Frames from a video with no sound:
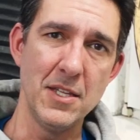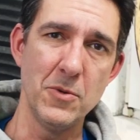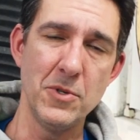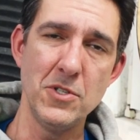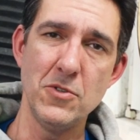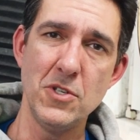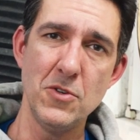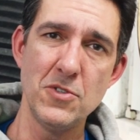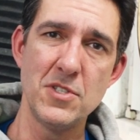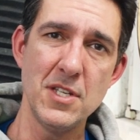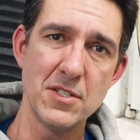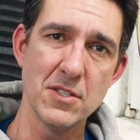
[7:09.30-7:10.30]
And then when you
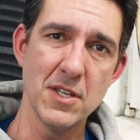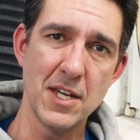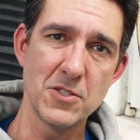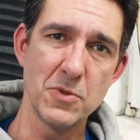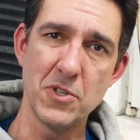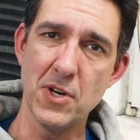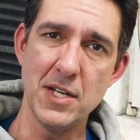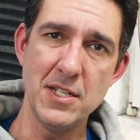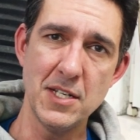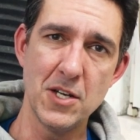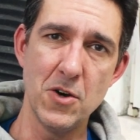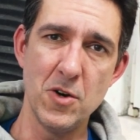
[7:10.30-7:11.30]
use these links with your
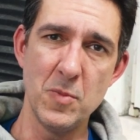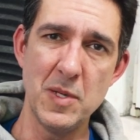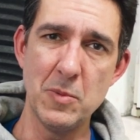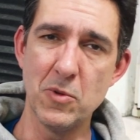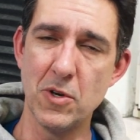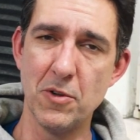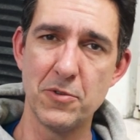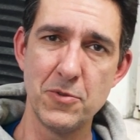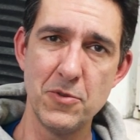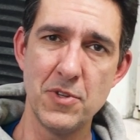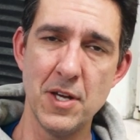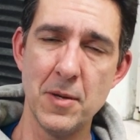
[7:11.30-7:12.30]
ID code and people go
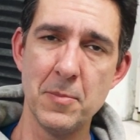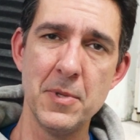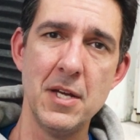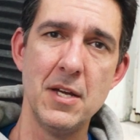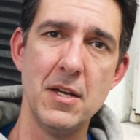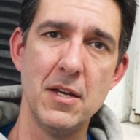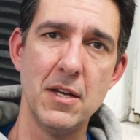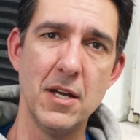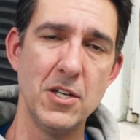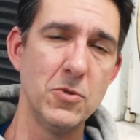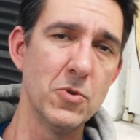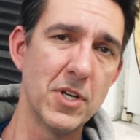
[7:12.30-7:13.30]
through them,
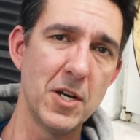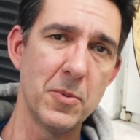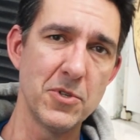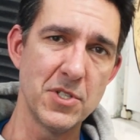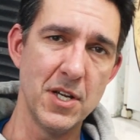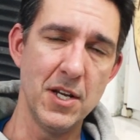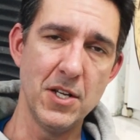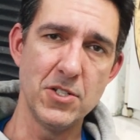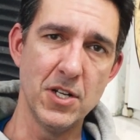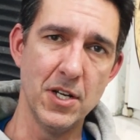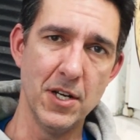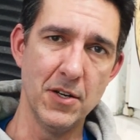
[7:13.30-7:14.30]
uh, you will get a
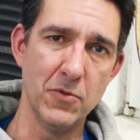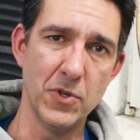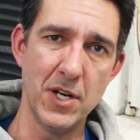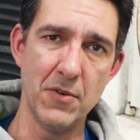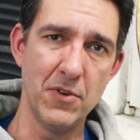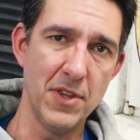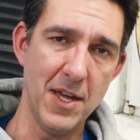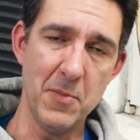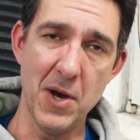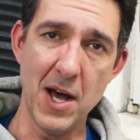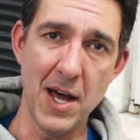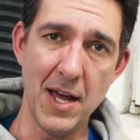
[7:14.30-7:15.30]
percentage of whatever they
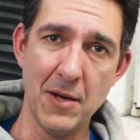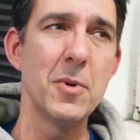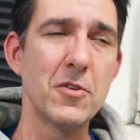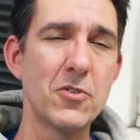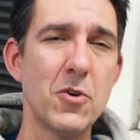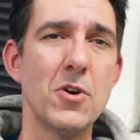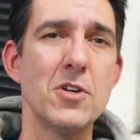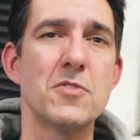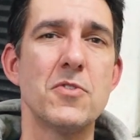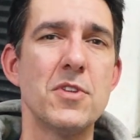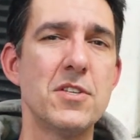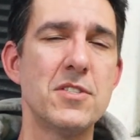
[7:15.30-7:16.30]
buy. But of course,
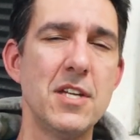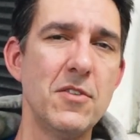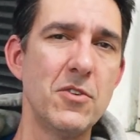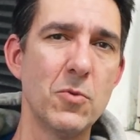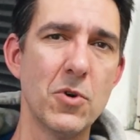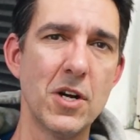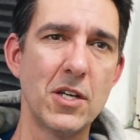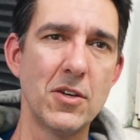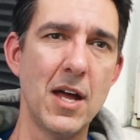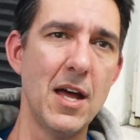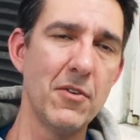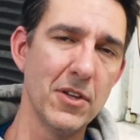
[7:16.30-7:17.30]
for this to even work,
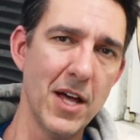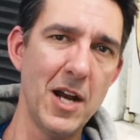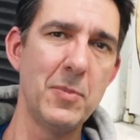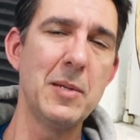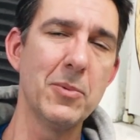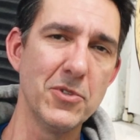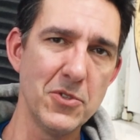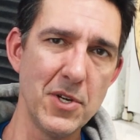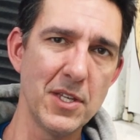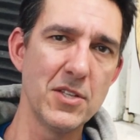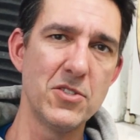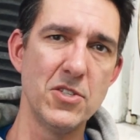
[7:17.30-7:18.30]
you got to have a lot of people
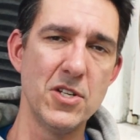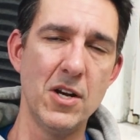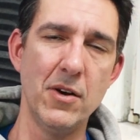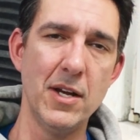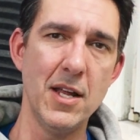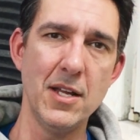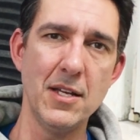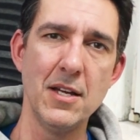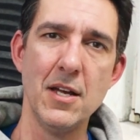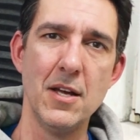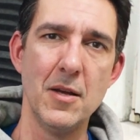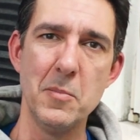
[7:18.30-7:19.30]
doing this to generate
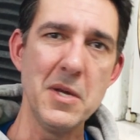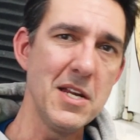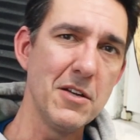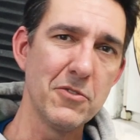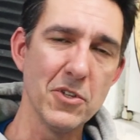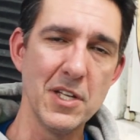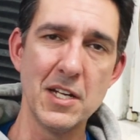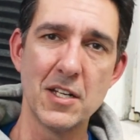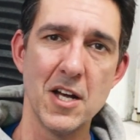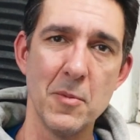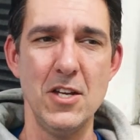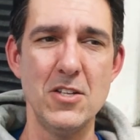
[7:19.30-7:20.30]
any meaningful
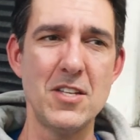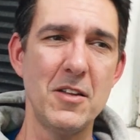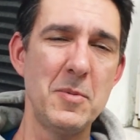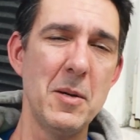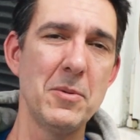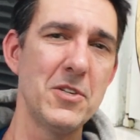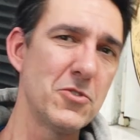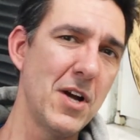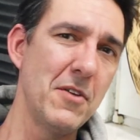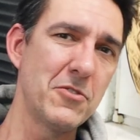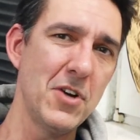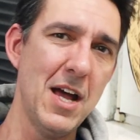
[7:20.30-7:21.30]
income. You just have to be able to
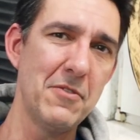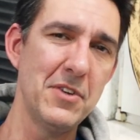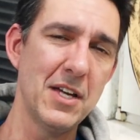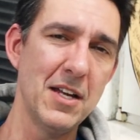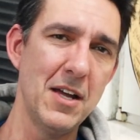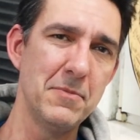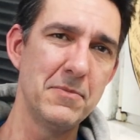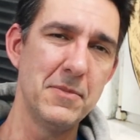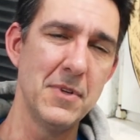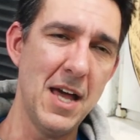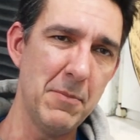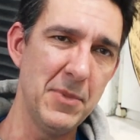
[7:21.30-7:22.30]
drive traffic, and
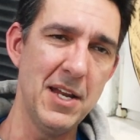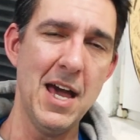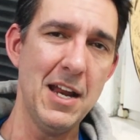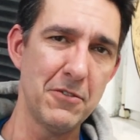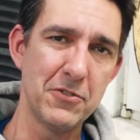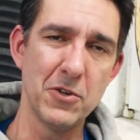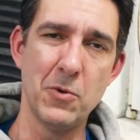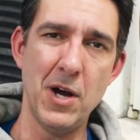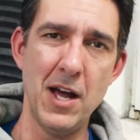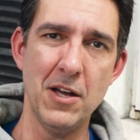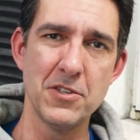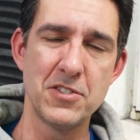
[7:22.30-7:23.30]
I've been at it for a
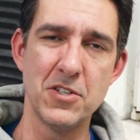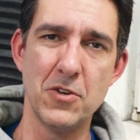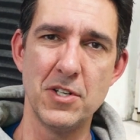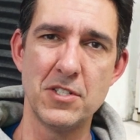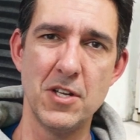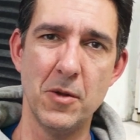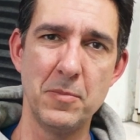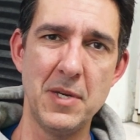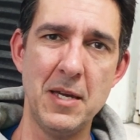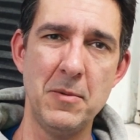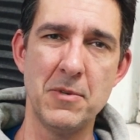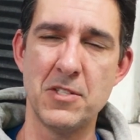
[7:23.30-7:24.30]
while, so it's helped
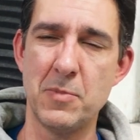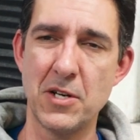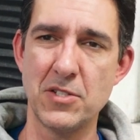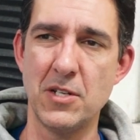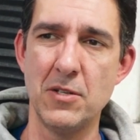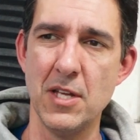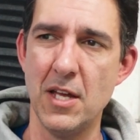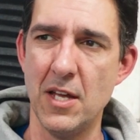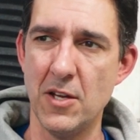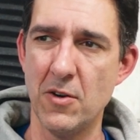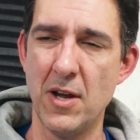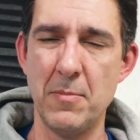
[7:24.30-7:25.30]
me, especially, you
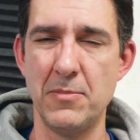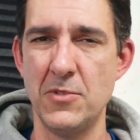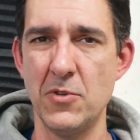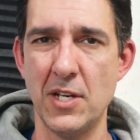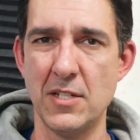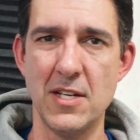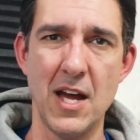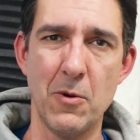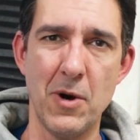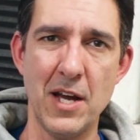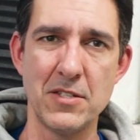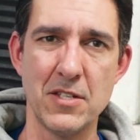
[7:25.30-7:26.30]
know, I'm doing
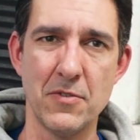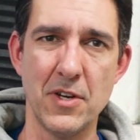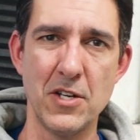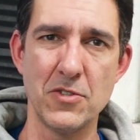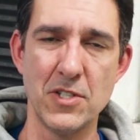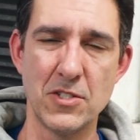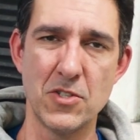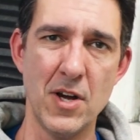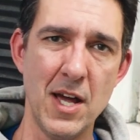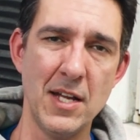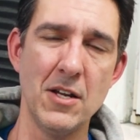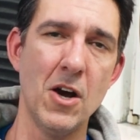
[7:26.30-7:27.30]
DIY stuff. I usually
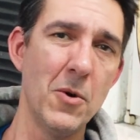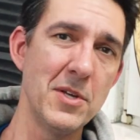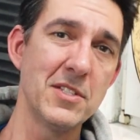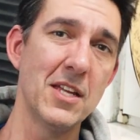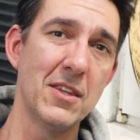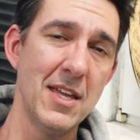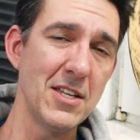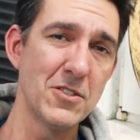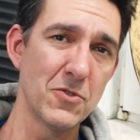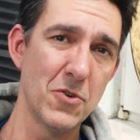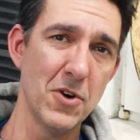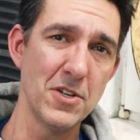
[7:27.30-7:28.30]
try and always get
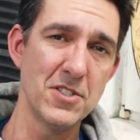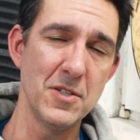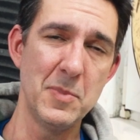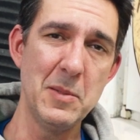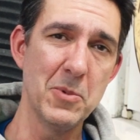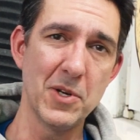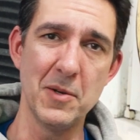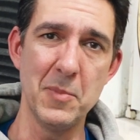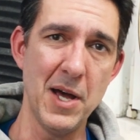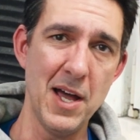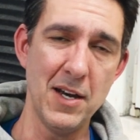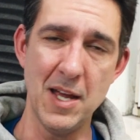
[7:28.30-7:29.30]
things, of course, that people can
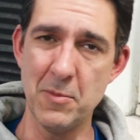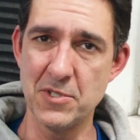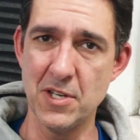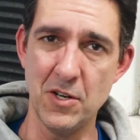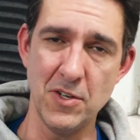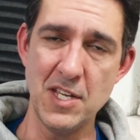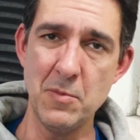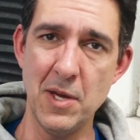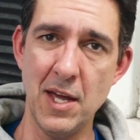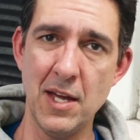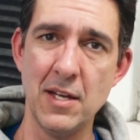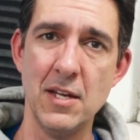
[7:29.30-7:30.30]
buy on Amazon or
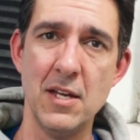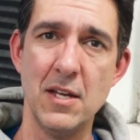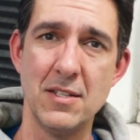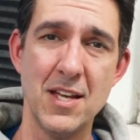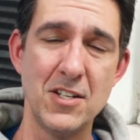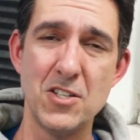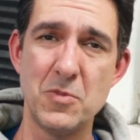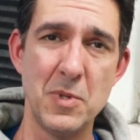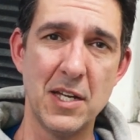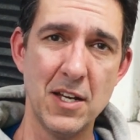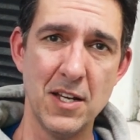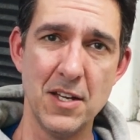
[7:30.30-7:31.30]
eBay, not just
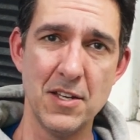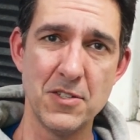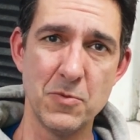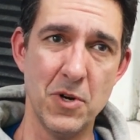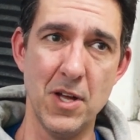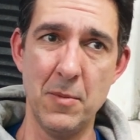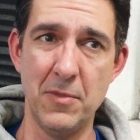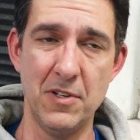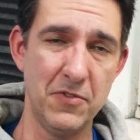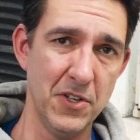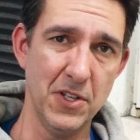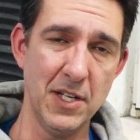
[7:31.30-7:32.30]
because, well, I'm
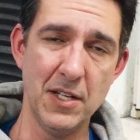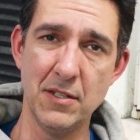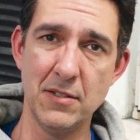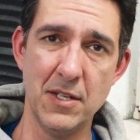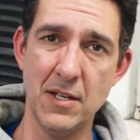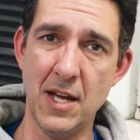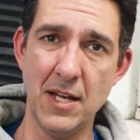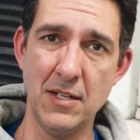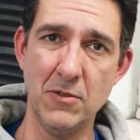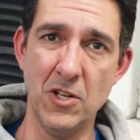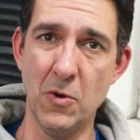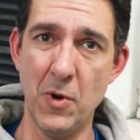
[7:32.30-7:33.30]
an affiliate and I,
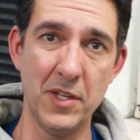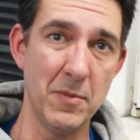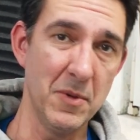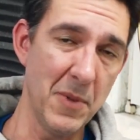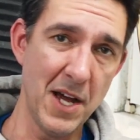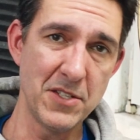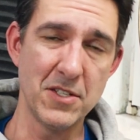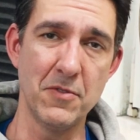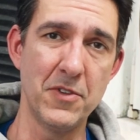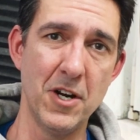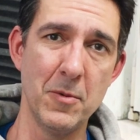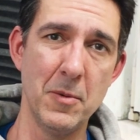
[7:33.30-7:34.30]
you know, want them to buy
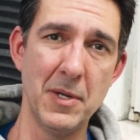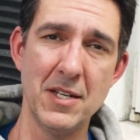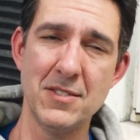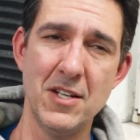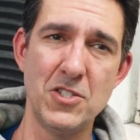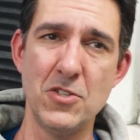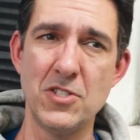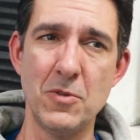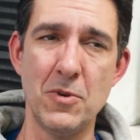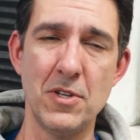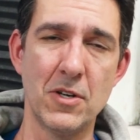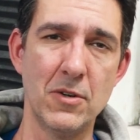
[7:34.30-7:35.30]
stuff there, but because that's
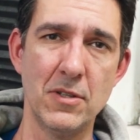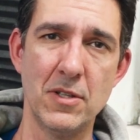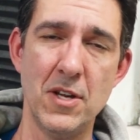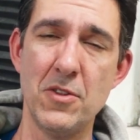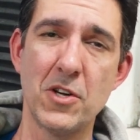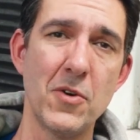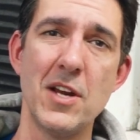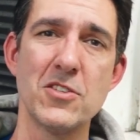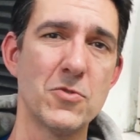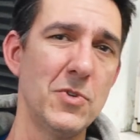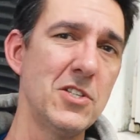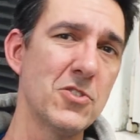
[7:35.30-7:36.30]
usually where the, they're the
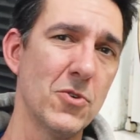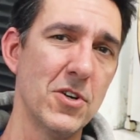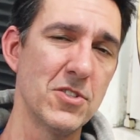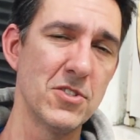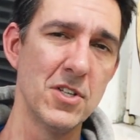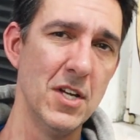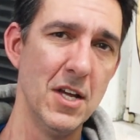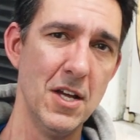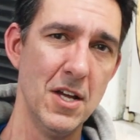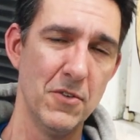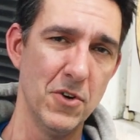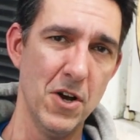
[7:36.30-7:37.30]
greatest resource
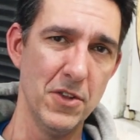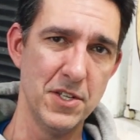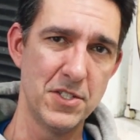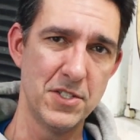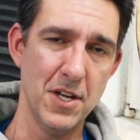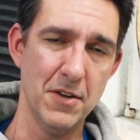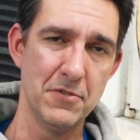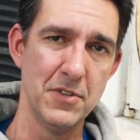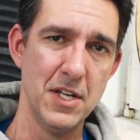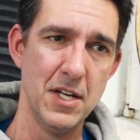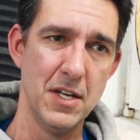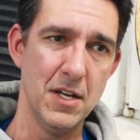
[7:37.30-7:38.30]
for all this stuff.